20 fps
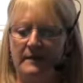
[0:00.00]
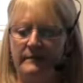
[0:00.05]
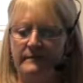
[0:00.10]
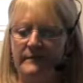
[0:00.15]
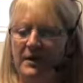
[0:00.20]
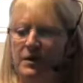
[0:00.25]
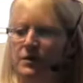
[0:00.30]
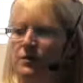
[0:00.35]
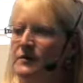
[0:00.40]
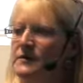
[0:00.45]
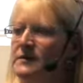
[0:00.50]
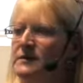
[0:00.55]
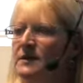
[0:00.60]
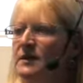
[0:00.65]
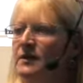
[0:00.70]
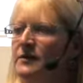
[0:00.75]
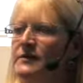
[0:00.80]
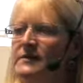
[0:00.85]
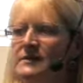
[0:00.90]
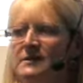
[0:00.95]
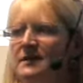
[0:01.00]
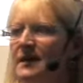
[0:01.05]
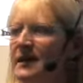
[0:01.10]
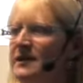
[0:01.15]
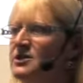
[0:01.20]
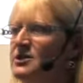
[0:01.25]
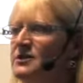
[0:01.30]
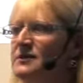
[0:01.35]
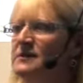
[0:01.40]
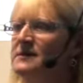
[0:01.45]
because
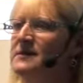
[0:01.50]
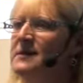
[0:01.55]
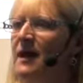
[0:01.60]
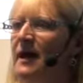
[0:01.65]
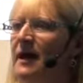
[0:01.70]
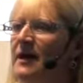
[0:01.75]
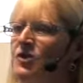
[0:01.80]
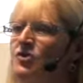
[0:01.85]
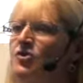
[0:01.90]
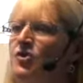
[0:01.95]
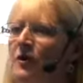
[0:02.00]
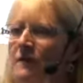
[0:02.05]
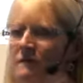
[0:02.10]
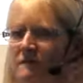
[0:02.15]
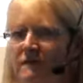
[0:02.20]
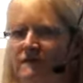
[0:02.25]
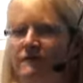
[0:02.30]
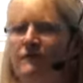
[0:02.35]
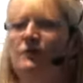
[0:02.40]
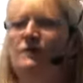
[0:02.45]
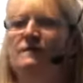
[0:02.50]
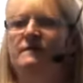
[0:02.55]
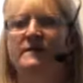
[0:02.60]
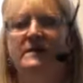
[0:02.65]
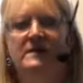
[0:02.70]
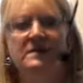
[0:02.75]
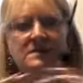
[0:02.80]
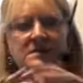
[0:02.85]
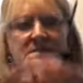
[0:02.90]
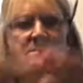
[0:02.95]
hallucinations are not full of
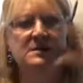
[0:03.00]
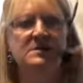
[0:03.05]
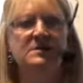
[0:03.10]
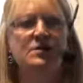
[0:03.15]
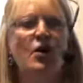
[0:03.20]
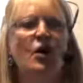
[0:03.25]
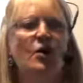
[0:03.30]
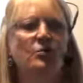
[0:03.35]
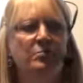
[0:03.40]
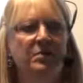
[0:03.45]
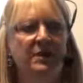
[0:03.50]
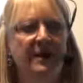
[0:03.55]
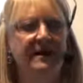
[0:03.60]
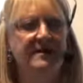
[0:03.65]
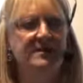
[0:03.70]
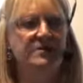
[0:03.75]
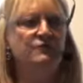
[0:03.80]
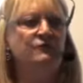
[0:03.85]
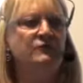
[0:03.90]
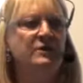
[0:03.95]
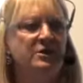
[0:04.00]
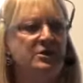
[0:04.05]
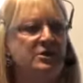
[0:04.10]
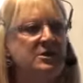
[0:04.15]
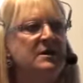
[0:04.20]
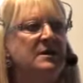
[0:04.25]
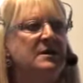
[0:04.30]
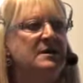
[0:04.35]
this complex, rich